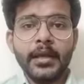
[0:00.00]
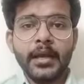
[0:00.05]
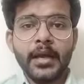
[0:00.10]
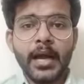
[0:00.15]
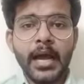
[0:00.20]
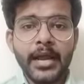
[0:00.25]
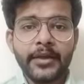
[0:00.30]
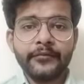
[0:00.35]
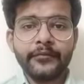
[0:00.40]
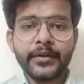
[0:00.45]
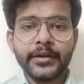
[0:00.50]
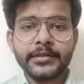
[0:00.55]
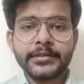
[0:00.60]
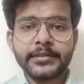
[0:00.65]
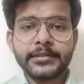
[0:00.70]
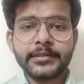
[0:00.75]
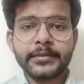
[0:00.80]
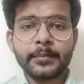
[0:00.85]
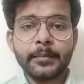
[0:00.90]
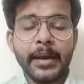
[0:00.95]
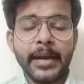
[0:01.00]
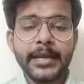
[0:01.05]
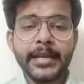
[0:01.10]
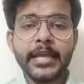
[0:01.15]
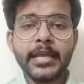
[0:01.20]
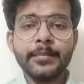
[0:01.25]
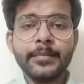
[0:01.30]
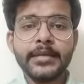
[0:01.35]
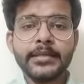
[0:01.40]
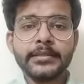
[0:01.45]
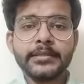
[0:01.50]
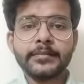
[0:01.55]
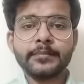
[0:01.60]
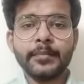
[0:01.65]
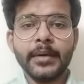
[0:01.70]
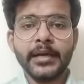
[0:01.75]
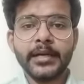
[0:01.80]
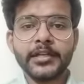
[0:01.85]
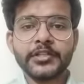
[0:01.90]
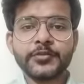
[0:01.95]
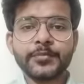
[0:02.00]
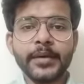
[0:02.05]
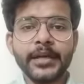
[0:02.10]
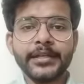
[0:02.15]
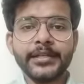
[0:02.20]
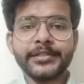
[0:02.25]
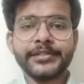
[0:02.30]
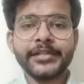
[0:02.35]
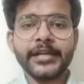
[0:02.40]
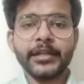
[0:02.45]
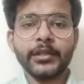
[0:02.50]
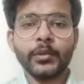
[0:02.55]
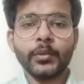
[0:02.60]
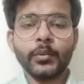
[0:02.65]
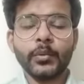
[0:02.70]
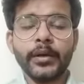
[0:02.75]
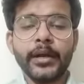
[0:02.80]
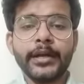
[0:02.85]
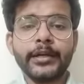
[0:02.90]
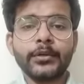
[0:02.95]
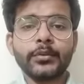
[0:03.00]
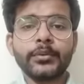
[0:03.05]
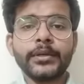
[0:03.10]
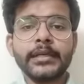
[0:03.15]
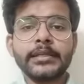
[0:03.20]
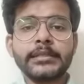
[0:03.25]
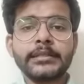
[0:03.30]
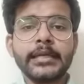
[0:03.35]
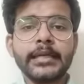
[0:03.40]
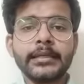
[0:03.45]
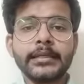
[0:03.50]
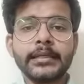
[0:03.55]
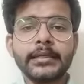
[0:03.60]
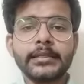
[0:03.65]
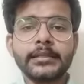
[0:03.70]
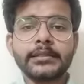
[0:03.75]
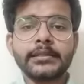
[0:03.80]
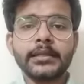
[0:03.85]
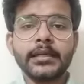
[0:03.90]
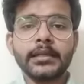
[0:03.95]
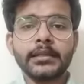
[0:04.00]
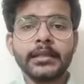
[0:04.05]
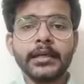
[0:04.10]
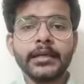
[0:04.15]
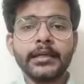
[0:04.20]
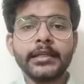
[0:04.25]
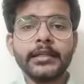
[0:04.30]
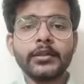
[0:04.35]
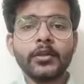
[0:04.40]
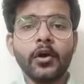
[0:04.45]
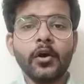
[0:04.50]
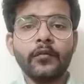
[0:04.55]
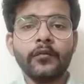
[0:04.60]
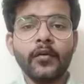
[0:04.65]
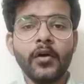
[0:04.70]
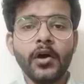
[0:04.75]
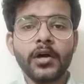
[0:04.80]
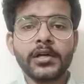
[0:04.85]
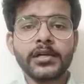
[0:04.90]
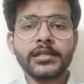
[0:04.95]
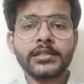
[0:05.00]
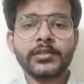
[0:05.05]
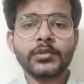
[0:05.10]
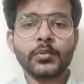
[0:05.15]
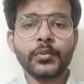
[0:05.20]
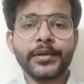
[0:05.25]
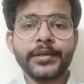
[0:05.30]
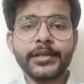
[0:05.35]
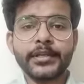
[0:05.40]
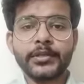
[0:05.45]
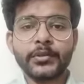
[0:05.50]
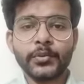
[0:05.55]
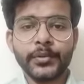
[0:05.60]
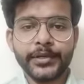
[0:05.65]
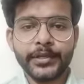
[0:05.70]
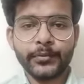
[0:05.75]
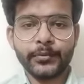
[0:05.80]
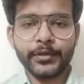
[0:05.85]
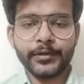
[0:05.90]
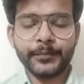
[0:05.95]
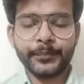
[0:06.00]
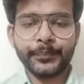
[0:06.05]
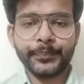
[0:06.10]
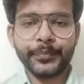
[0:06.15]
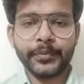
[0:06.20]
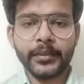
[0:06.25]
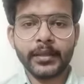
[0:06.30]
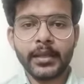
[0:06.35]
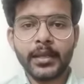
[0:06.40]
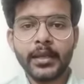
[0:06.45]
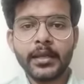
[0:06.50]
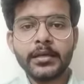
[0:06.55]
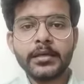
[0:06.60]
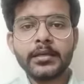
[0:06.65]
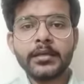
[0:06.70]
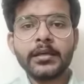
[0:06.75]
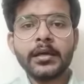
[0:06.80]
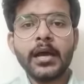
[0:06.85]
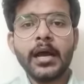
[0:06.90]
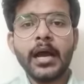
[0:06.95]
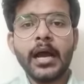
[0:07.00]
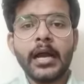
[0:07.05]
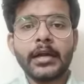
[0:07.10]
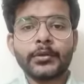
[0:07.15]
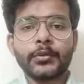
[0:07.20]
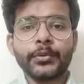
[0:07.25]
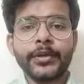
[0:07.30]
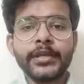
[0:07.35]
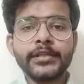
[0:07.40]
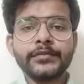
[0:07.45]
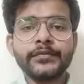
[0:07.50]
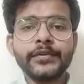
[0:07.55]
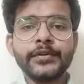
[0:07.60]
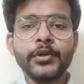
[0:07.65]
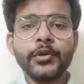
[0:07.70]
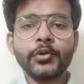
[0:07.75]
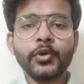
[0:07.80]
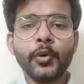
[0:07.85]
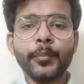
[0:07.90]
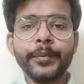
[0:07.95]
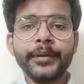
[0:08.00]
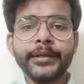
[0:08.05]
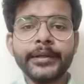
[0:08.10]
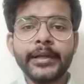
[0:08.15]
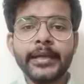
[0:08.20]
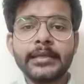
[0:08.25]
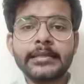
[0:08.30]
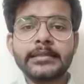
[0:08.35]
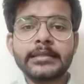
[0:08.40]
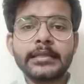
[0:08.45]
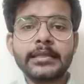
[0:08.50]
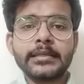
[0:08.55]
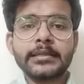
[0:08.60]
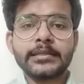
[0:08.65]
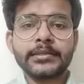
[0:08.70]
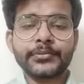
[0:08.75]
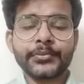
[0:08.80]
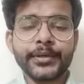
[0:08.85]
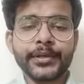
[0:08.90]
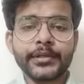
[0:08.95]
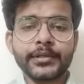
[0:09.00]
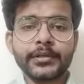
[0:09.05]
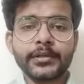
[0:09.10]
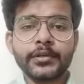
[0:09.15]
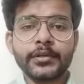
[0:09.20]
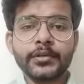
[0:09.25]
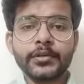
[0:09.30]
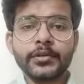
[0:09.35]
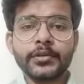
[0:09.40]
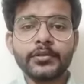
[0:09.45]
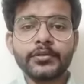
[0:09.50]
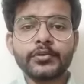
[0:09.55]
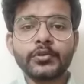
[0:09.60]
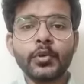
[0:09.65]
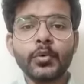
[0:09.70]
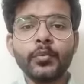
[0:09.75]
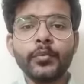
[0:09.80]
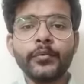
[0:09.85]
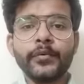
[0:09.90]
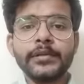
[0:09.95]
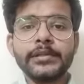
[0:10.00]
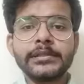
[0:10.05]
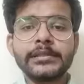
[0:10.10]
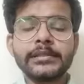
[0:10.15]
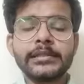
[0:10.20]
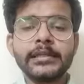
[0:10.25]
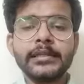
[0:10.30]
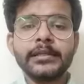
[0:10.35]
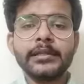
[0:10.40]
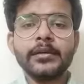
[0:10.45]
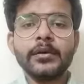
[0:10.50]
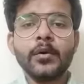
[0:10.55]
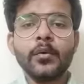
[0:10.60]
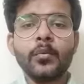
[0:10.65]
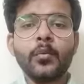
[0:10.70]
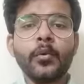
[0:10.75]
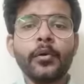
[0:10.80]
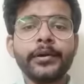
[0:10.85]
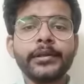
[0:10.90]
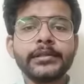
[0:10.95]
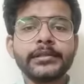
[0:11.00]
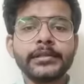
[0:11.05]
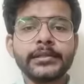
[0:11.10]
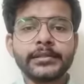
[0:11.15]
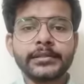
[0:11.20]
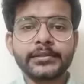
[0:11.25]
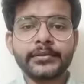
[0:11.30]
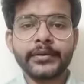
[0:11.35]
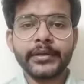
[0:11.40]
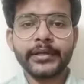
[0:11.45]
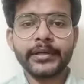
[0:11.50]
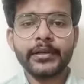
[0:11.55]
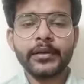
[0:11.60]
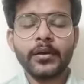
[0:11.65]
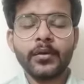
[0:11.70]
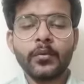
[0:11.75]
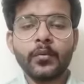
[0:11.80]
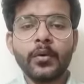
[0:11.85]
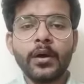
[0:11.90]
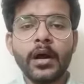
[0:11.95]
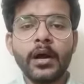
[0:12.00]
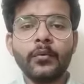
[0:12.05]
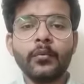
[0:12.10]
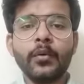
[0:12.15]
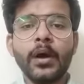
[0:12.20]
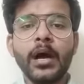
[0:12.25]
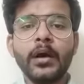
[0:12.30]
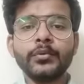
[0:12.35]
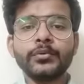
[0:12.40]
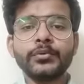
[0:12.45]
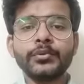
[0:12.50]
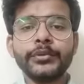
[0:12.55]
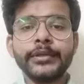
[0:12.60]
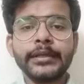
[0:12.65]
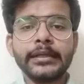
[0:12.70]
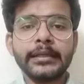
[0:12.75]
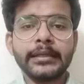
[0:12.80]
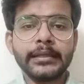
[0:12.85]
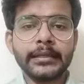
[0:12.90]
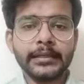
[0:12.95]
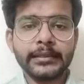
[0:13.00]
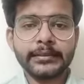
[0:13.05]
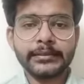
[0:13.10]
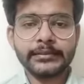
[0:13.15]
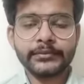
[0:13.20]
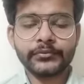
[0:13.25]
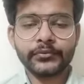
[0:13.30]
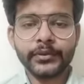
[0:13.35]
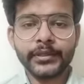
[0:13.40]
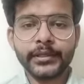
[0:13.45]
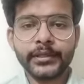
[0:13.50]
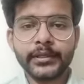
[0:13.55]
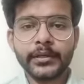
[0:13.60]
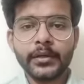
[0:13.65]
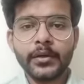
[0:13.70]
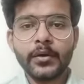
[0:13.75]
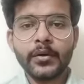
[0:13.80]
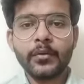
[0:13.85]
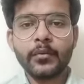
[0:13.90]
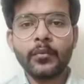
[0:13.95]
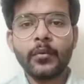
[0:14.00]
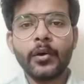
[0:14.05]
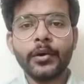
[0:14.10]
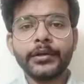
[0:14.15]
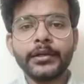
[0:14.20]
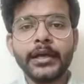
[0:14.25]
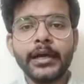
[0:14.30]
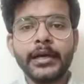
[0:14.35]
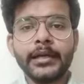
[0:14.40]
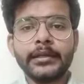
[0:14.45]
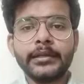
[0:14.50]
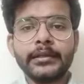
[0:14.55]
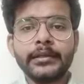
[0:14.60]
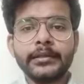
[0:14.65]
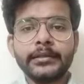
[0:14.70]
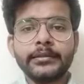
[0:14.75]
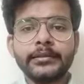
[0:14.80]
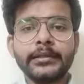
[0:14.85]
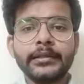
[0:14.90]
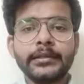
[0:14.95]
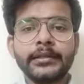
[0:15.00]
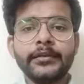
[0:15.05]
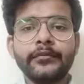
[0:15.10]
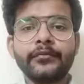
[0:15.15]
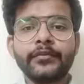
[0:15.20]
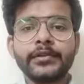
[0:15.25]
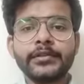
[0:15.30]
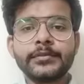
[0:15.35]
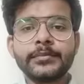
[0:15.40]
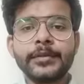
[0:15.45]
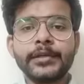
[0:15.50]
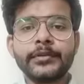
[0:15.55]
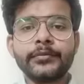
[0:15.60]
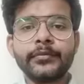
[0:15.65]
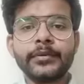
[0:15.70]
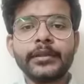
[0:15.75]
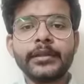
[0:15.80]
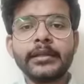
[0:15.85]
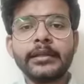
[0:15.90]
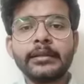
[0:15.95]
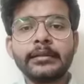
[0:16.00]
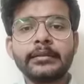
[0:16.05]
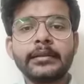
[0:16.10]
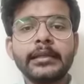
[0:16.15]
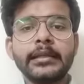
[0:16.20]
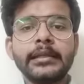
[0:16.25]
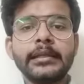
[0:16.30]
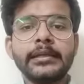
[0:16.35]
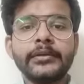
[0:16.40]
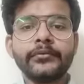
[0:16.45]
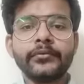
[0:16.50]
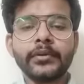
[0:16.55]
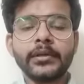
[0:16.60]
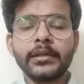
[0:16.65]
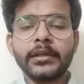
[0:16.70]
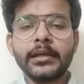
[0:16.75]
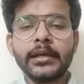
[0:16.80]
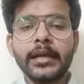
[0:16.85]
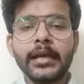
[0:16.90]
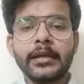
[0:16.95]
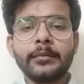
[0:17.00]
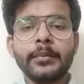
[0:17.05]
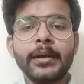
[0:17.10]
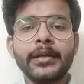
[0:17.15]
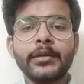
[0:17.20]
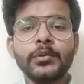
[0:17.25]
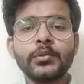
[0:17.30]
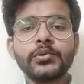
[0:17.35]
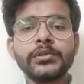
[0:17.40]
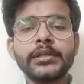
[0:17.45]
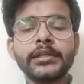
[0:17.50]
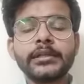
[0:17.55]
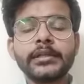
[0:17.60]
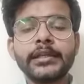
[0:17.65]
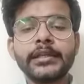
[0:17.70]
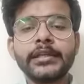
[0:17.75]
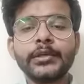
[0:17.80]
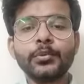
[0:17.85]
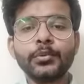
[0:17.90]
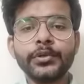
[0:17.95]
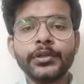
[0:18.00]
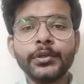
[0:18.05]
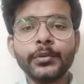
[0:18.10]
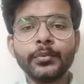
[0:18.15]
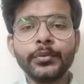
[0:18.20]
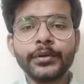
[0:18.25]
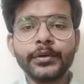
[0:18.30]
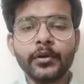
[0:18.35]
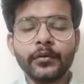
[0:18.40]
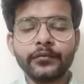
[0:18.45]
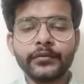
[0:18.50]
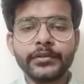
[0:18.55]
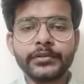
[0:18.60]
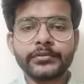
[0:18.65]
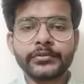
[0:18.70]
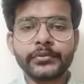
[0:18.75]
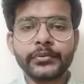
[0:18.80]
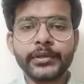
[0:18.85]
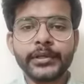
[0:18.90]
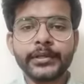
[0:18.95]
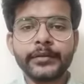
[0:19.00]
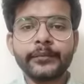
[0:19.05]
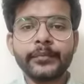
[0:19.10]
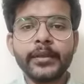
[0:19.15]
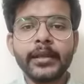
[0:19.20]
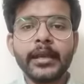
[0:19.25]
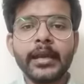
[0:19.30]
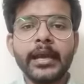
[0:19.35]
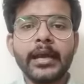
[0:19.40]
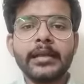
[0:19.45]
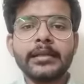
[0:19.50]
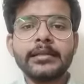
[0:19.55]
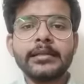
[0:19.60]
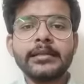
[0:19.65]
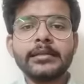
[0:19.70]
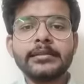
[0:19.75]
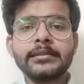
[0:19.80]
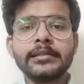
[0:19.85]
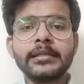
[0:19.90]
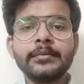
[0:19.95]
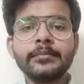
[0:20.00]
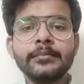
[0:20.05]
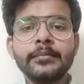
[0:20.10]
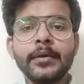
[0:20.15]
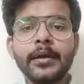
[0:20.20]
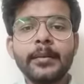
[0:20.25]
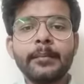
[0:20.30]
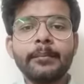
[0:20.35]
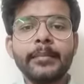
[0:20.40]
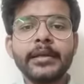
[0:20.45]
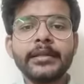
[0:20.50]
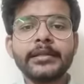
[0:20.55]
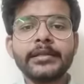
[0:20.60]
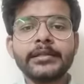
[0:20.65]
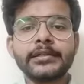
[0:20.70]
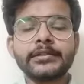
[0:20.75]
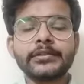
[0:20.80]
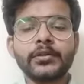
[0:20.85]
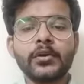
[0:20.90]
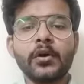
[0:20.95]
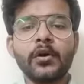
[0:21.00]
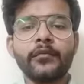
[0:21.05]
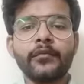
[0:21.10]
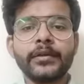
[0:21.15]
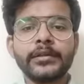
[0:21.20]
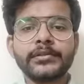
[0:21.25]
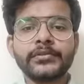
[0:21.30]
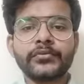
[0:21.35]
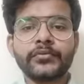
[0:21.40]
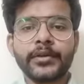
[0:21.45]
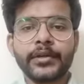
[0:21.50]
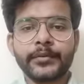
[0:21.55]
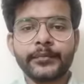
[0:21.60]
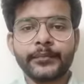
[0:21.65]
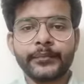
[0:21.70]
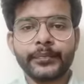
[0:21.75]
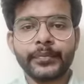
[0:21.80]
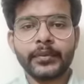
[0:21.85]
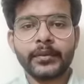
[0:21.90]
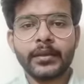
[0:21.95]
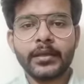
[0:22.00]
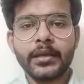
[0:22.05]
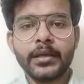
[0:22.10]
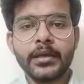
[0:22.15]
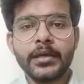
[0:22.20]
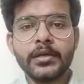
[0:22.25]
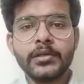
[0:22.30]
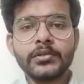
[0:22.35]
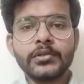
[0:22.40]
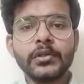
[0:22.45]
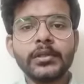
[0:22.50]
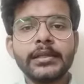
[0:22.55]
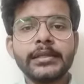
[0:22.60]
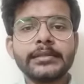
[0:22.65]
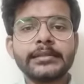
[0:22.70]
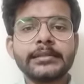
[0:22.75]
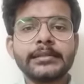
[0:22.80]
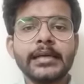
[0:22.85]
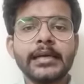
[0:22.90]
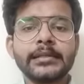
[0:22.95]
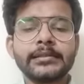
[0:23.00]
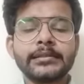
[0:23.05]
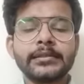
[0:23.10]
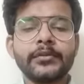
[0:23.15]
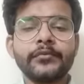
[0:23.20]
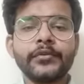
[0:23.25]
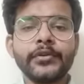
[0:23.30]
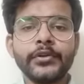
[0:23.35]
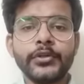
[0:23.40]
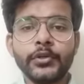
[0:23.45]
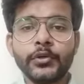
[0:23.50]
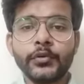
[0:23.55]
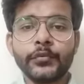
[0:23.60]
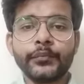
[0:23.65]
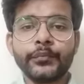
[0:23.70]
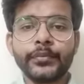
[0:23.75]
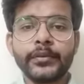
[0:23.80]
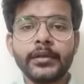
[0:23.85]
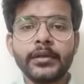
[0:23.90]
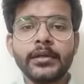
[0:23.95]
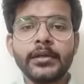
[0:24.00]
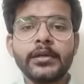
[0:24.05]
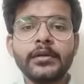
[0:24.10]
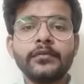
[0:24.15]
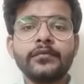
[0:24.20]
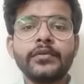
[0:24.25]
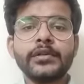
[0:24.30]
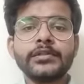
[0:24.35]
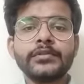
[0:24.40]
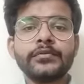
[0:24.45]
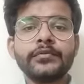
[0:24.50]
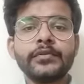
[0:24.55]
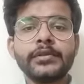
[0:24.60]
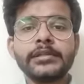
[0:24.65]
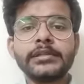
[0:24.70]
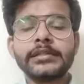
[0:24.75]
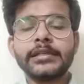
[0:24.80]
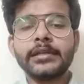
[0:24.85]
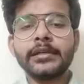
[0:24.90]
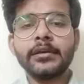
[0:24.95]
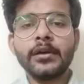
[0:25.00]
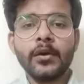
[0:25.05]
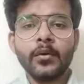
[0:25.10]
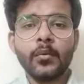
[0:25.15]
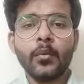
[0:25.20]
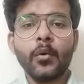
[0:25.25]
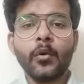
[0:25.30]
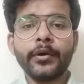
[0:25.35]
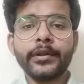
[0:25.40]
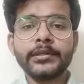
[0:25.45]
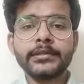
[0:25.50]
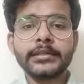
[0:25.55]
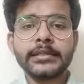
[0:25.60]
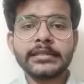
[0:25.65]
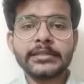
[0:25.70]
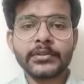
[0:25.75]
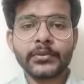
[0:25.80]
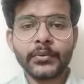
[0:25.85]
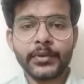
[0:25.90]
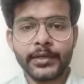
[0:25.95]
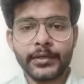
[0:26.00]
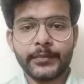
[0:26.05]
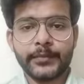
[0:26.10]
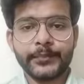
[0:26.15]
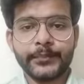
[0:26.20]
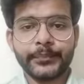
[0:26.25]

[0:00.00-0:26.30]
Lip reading: Hi friends, my name is Pankaj Manik Jadhav and today's date is 30th of August 2021. Our today's video topic is string. So we will see what is the string, how to declare a string, what are the difference between the literal and by using the new keyword of the string and some methods of a string. So let's start the video. First we will see what is the string.